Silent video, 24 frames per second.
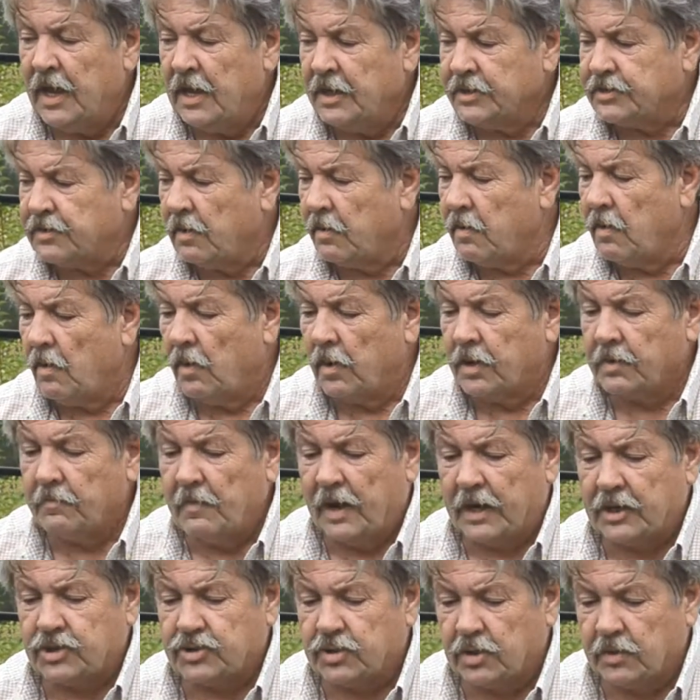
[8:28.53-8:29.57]
So we want to
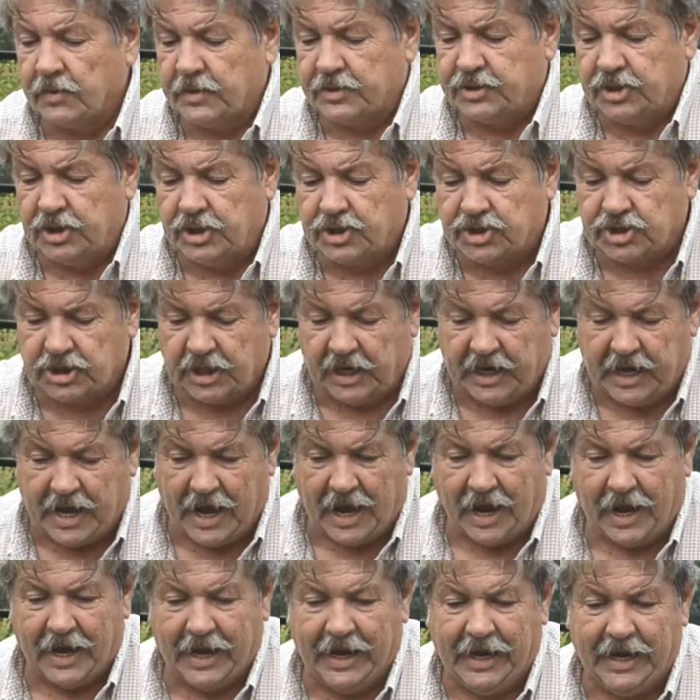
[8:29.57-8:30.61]
make sure that you see
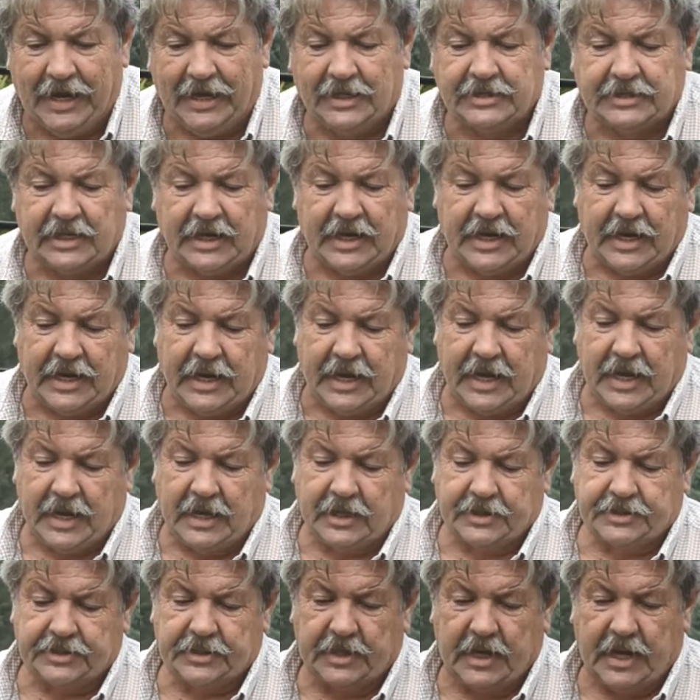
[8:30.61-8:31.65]
how easy it
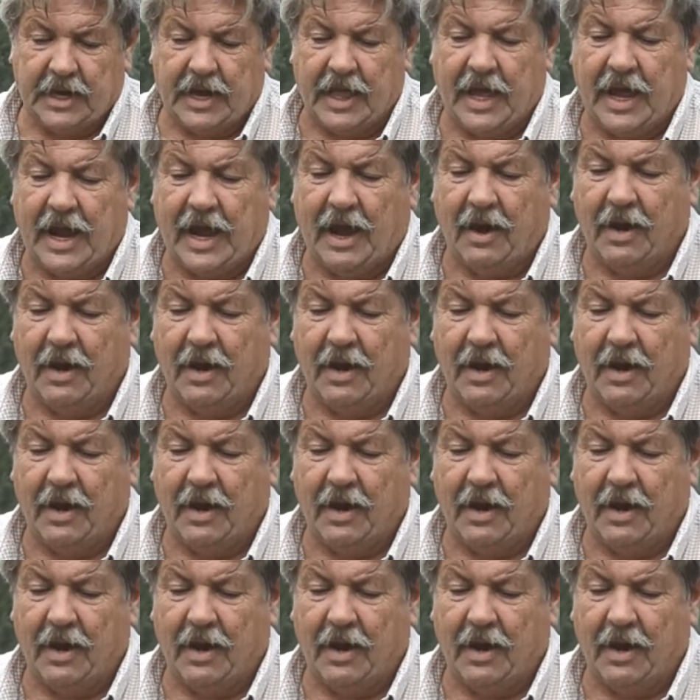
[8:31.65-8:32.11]
is and how